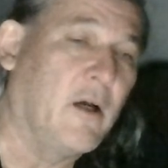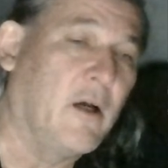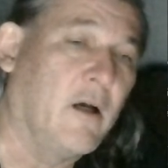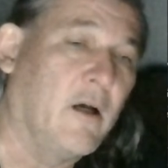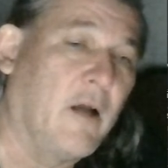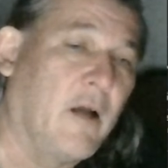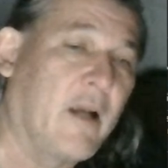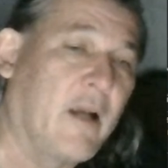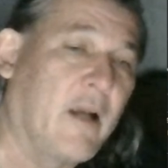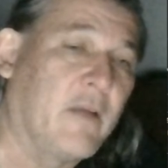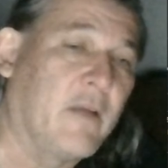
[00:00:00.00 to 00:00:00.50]

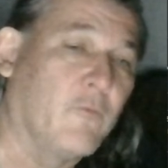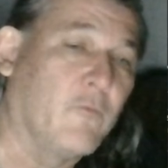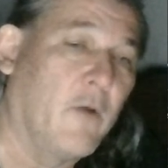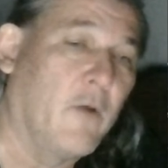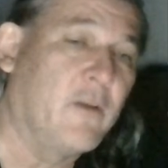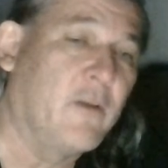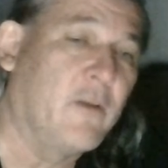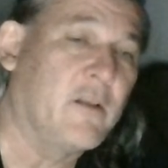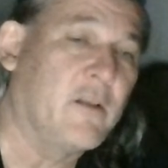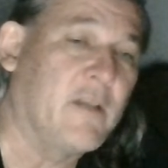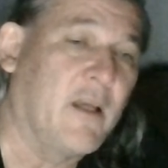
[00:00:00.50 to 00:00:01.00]
I can
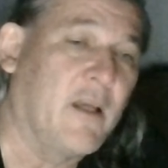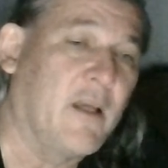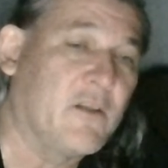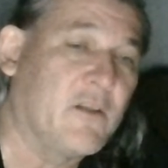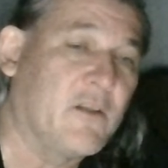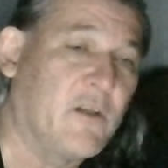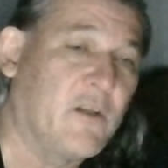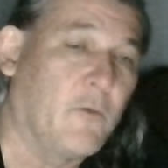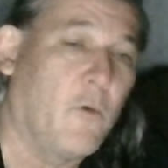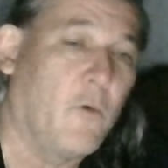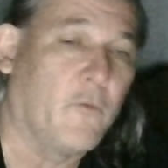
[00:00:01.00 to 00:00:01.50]
run the
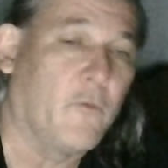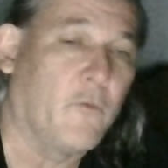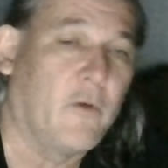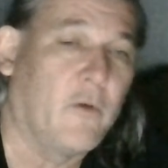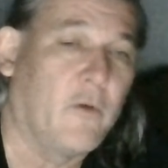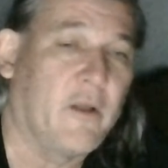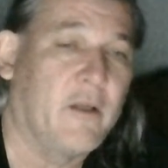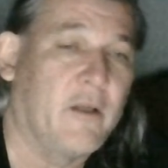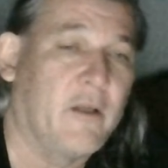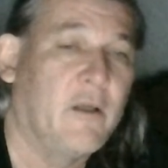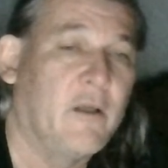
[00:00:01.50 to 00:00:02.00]
test, and it won't
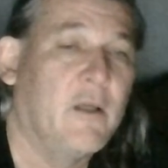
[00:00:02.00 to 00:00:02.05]
really